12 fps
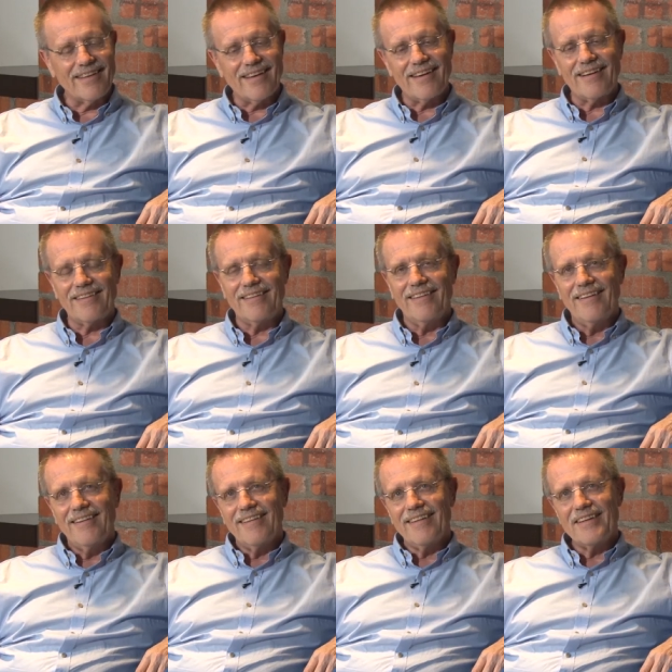
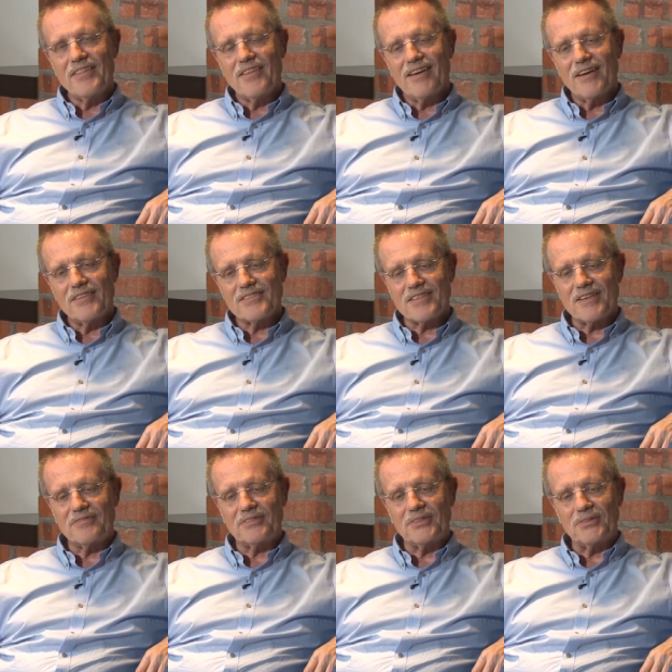their
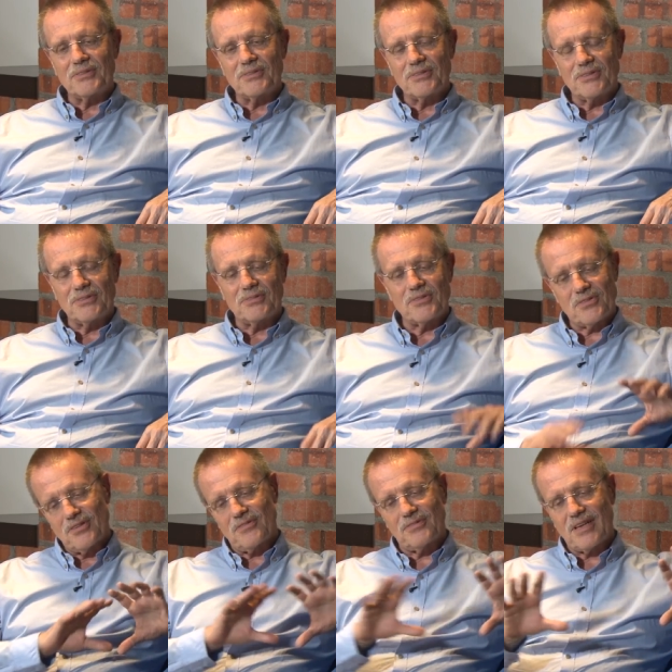stuff to sort
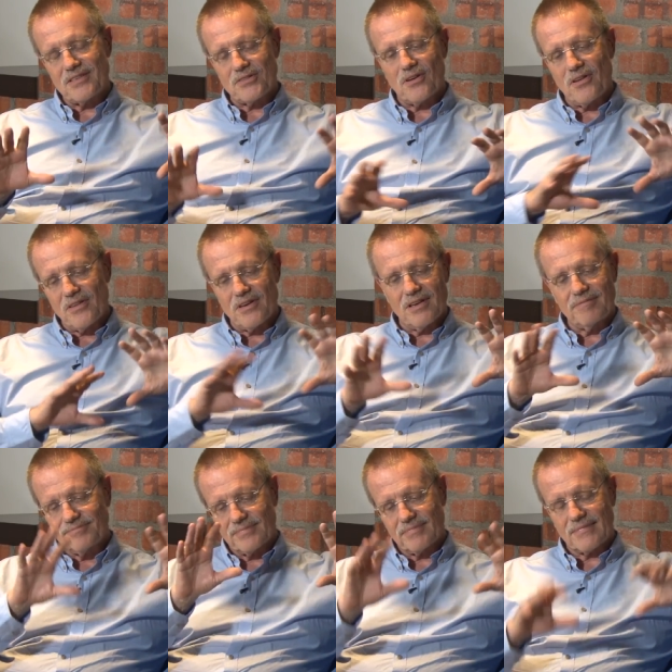of does all the
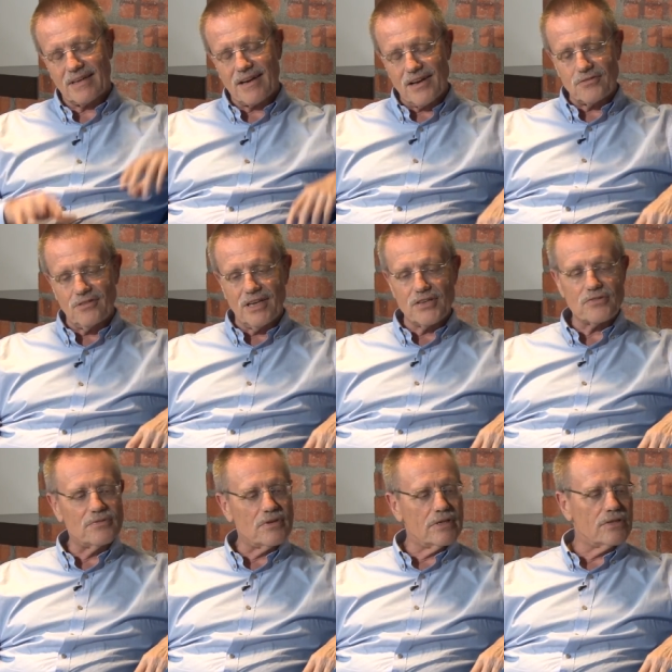calculation
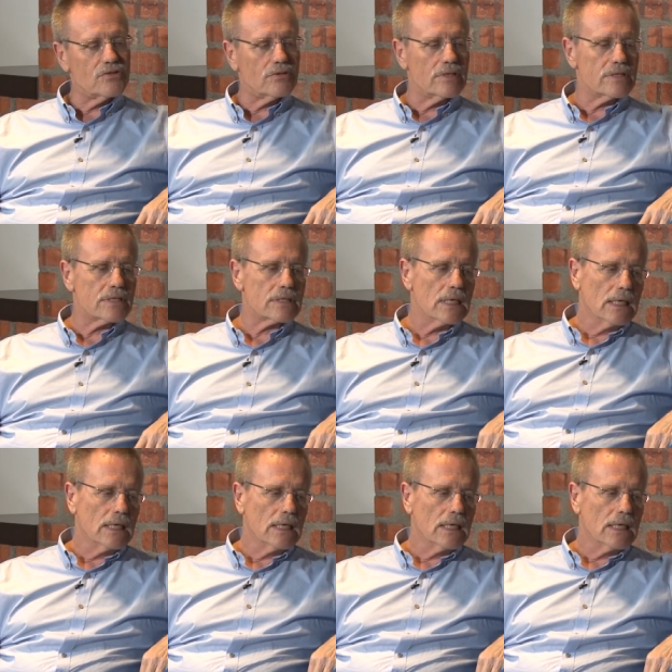for the insurances.